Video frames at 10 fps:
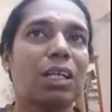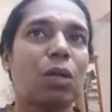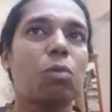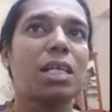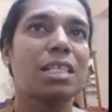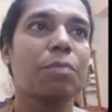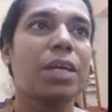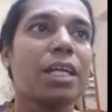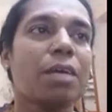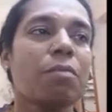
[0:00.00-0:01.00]
as a
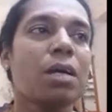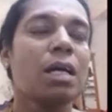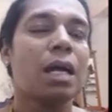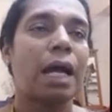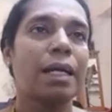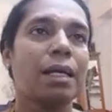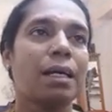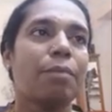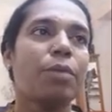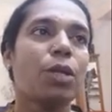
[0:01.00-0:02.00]
medium, and
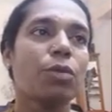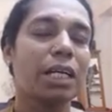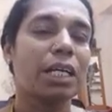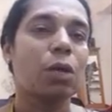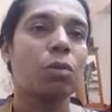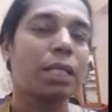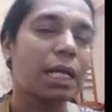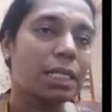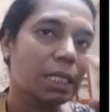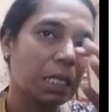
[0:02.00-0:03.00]
below the ground there
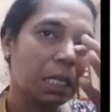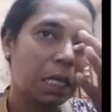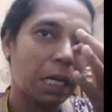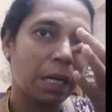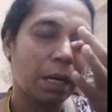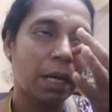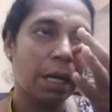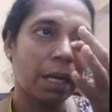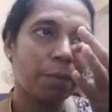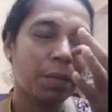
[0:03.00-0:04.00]
is a
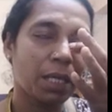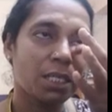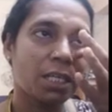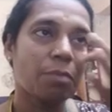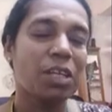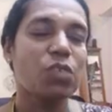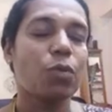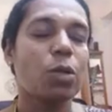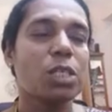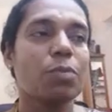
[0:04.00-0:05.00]
image
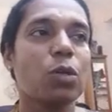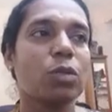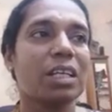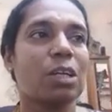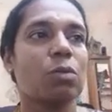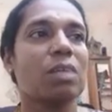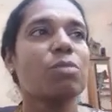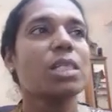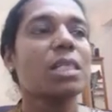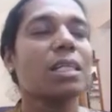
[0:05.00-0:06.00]
falls below the ground,
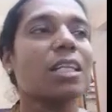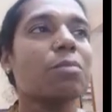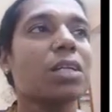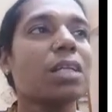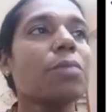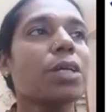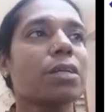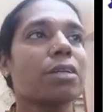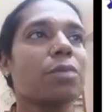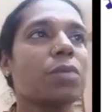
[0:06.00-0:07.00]
which is nothing but the
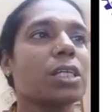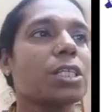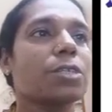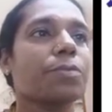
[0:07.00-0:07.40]
mirror image.